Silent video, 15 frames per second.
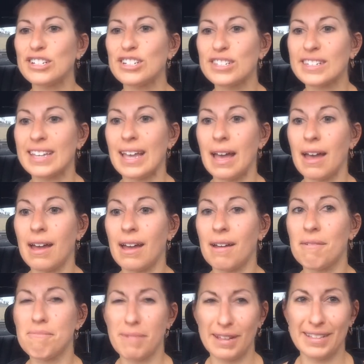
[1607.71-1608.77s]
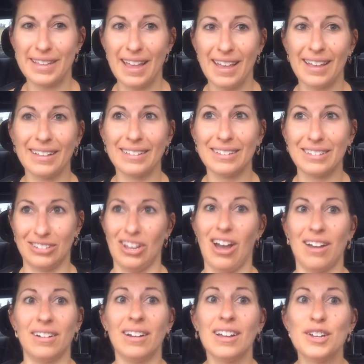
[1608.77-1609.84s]
and just get my day
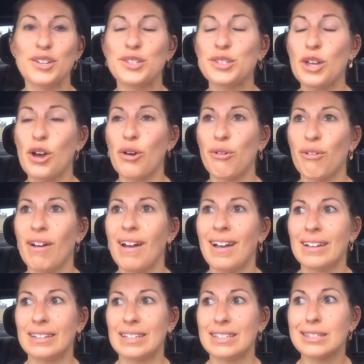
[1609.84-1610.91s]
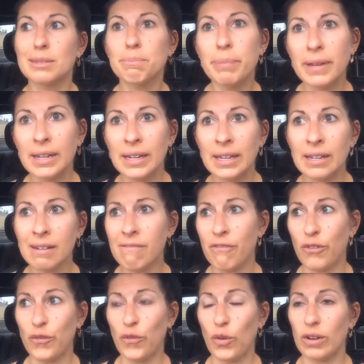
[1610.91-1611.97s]
done. So I did spinning
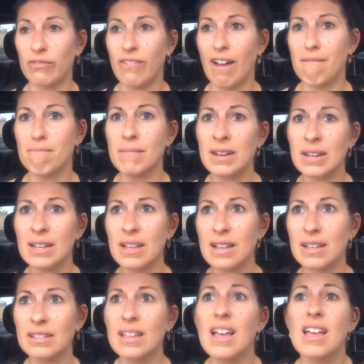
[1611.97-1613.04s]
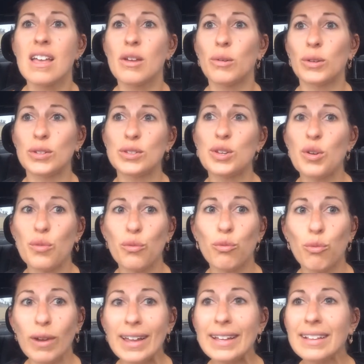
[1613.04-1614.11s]
for 45 minutes. It was
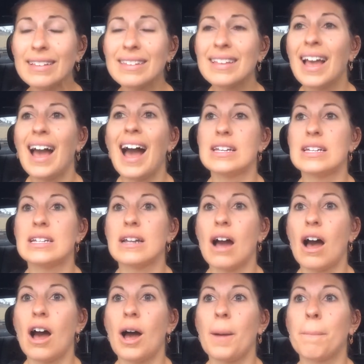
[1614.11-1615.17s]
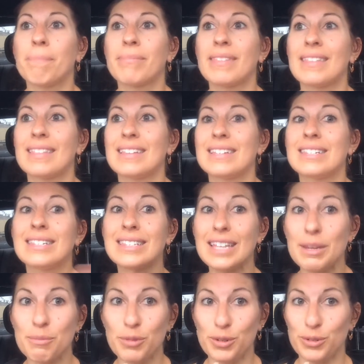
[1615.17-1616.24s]
great. The
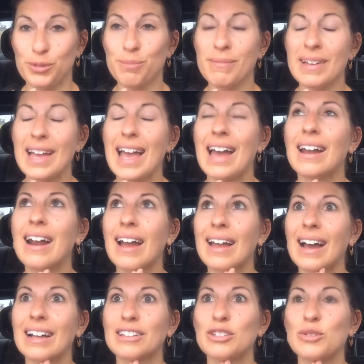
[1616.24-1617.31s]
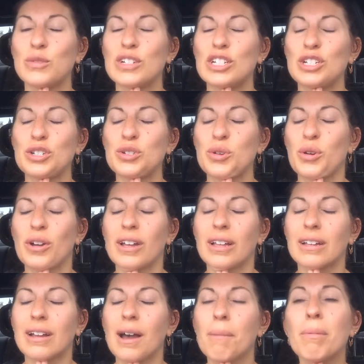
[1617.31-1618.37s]
steam room, and I got to enjoy
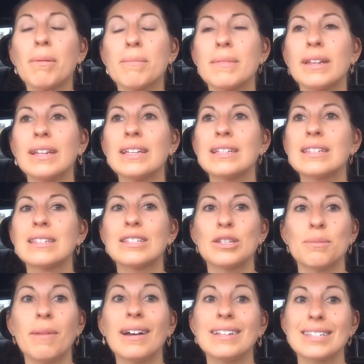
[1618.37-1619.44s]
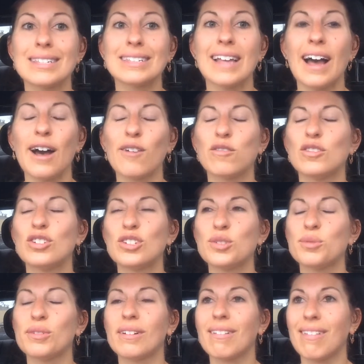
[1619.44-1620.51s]
a couple minutes to myself and
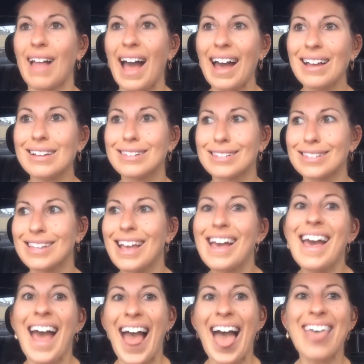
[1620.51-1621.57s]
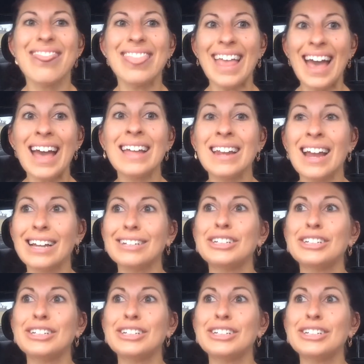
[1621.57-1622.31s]
just relax. And then I